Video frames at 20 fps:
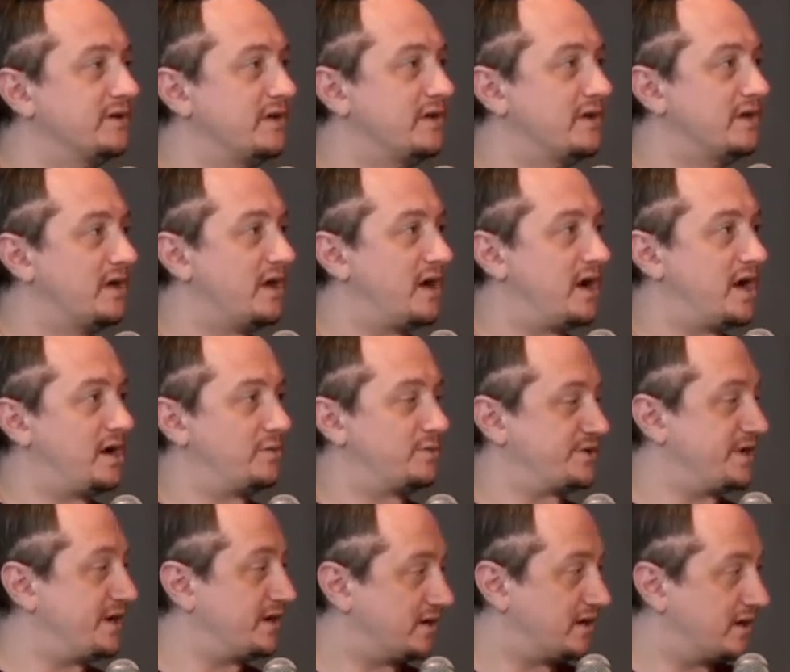I was
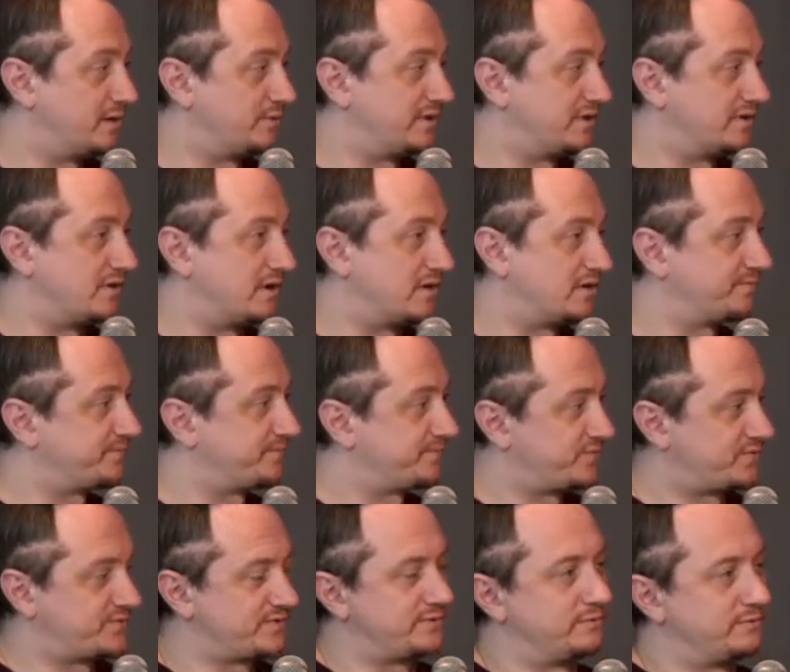hanging out with a lot of
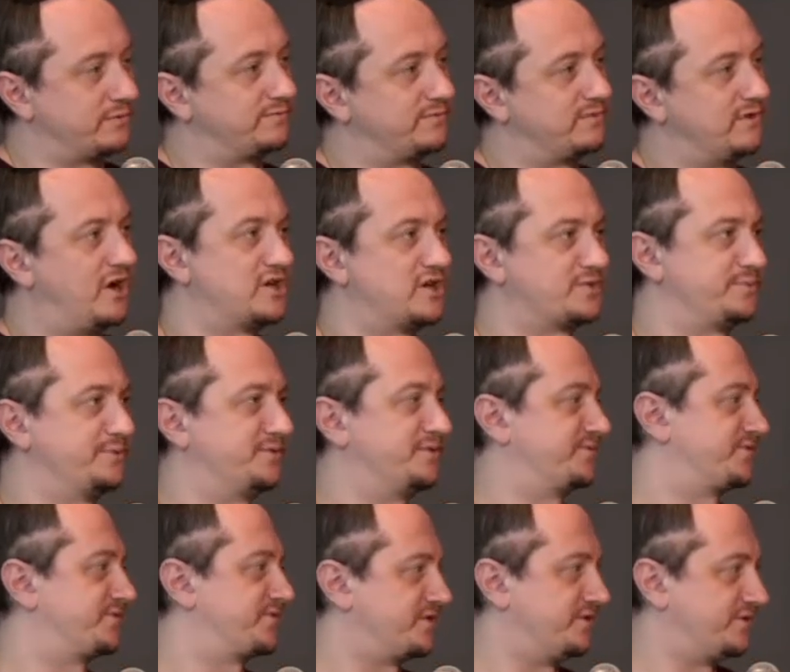sort of gospel
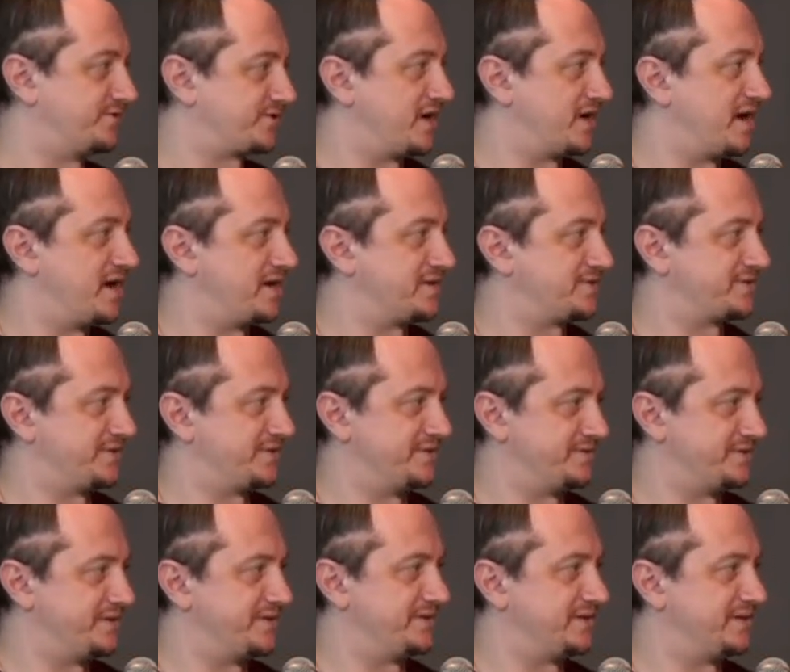church cats and
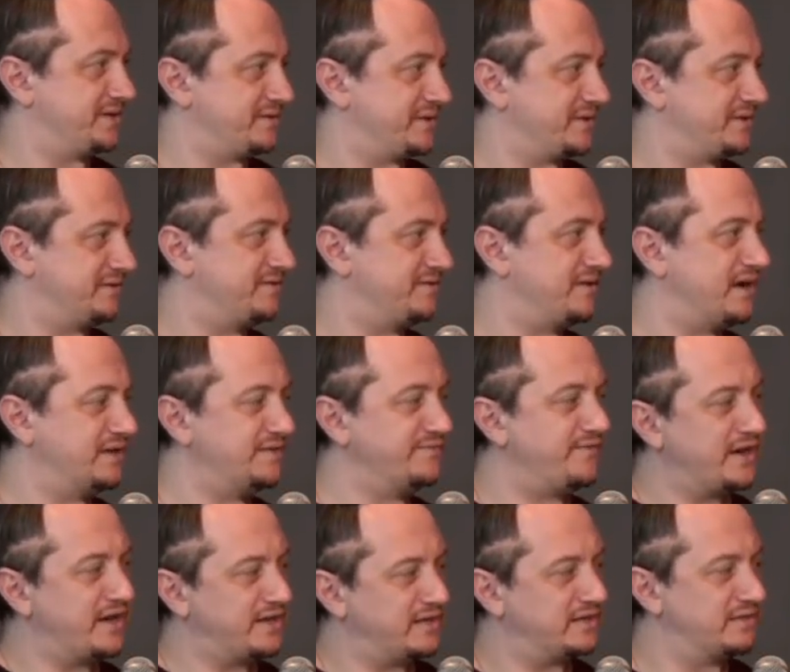and and, and
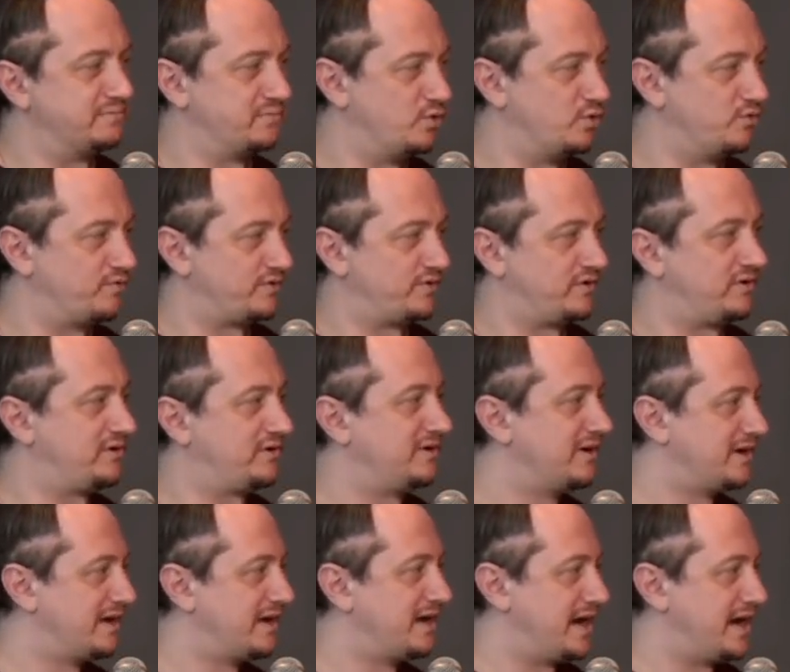inviting them over
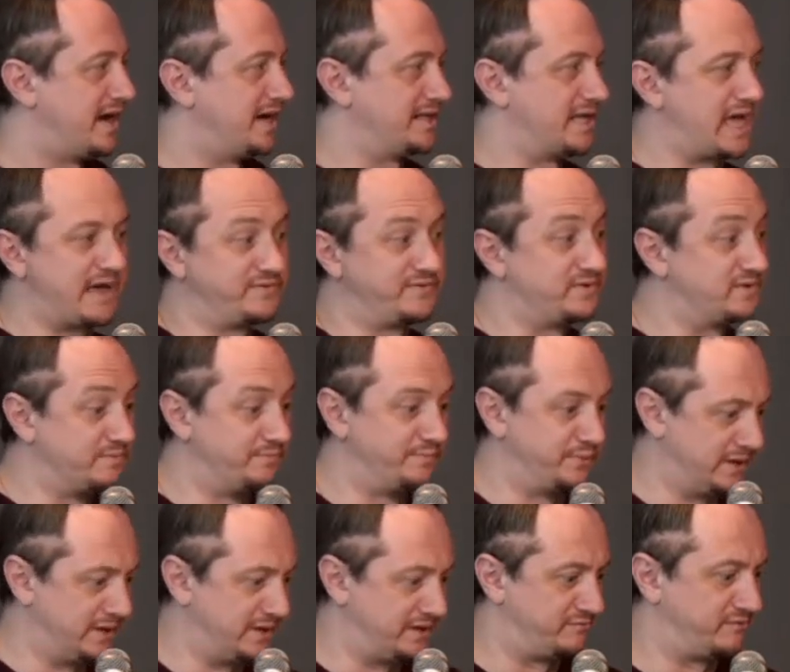and having them play
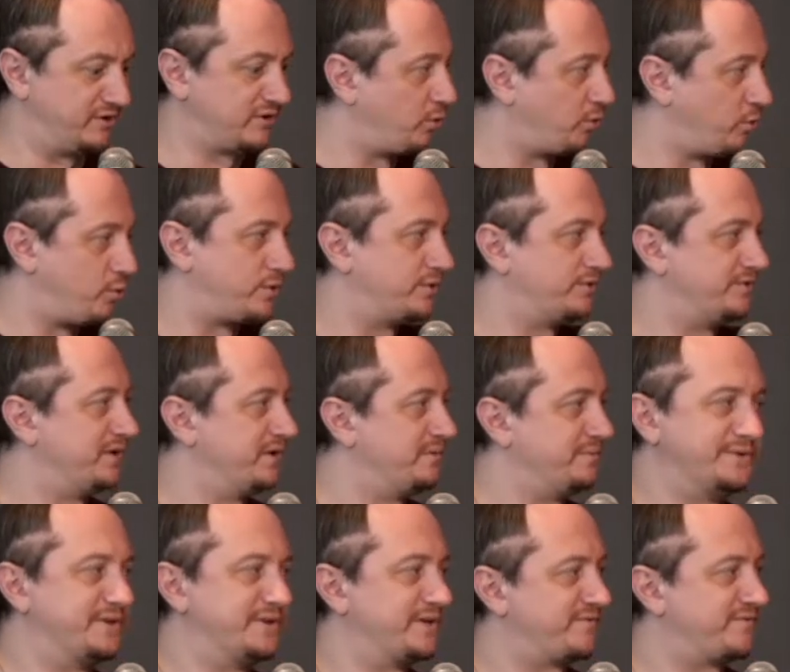and record them and
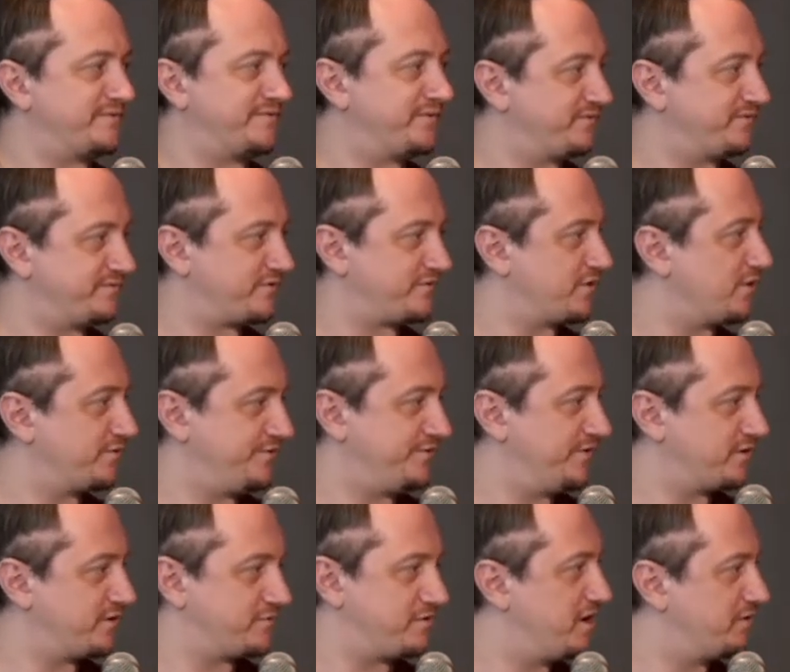like f- try to
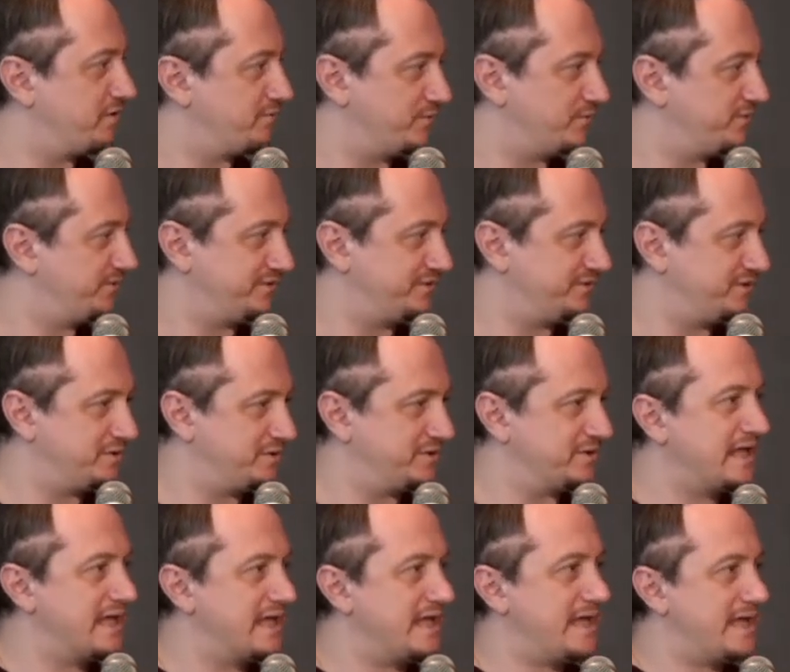figure out what they're doing.
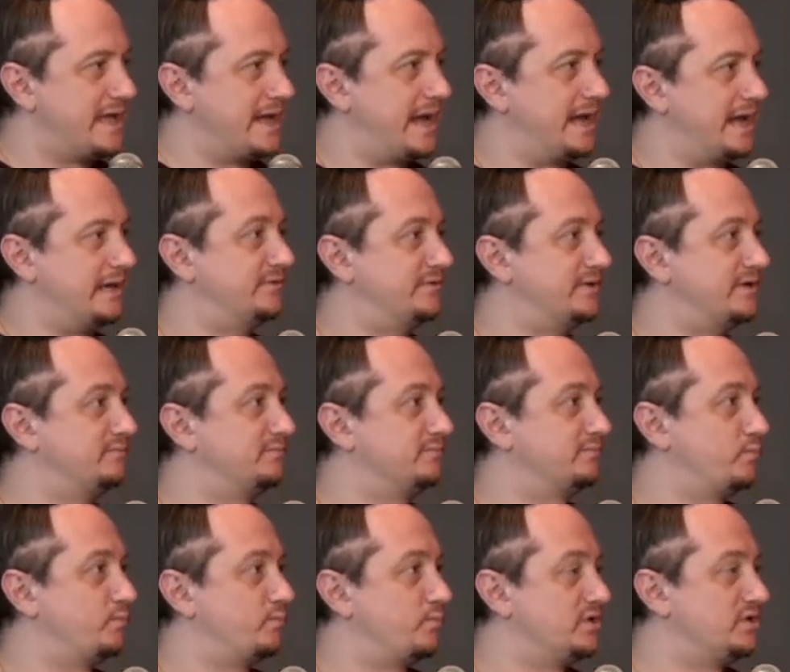And then
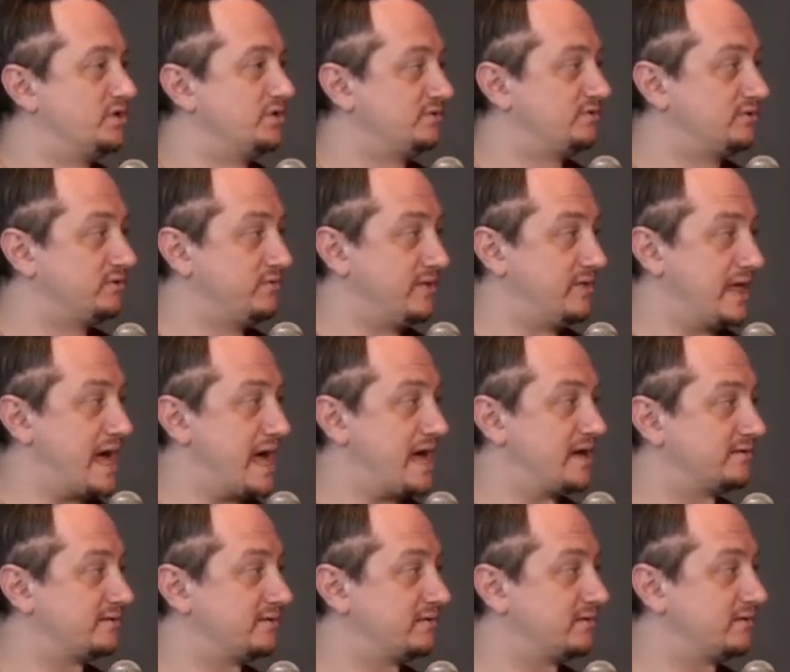when you do that,
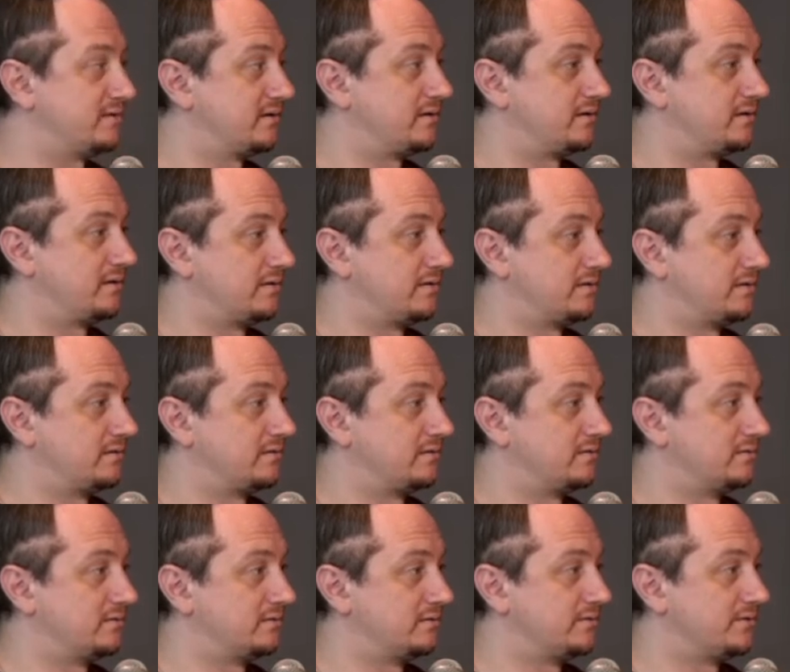uh,
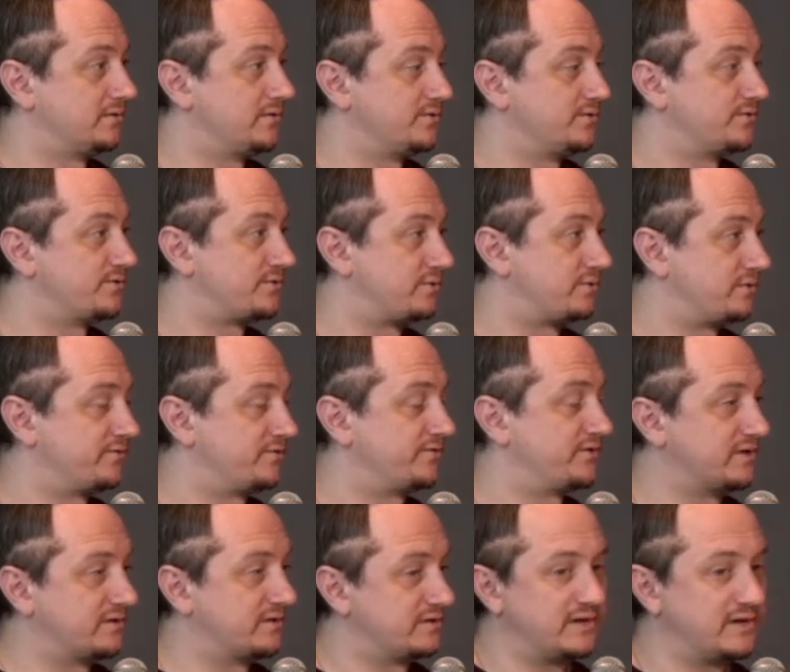you sort of
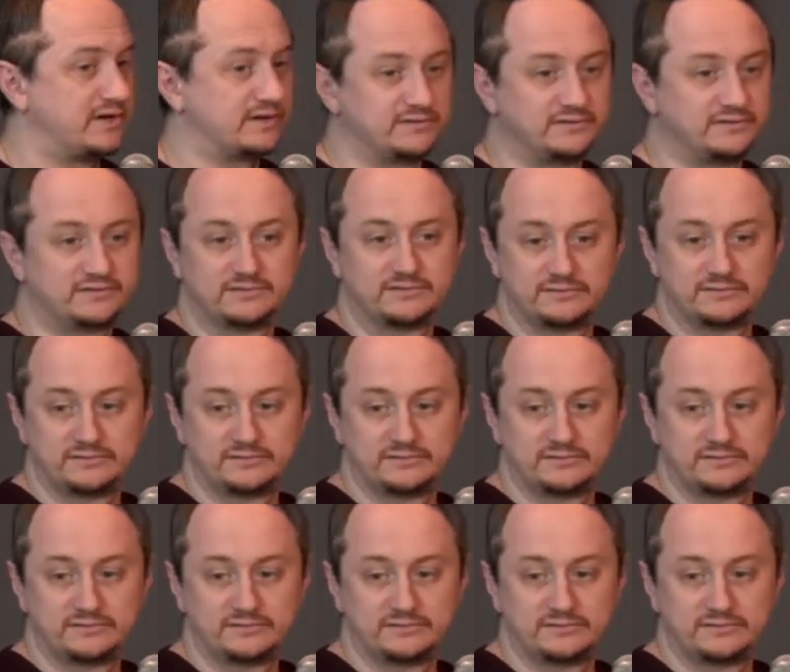get connected to